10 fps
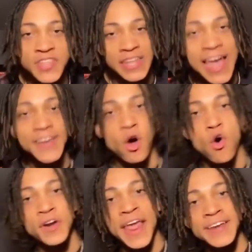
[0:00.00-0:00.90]
the light
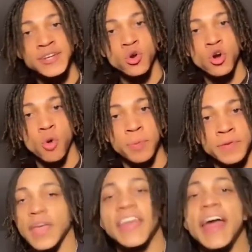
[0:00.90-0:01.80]
on and the door open.
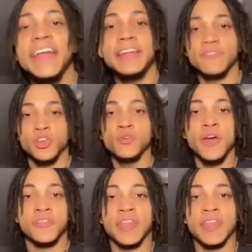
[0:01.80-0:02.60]
And I ain't even do nothing.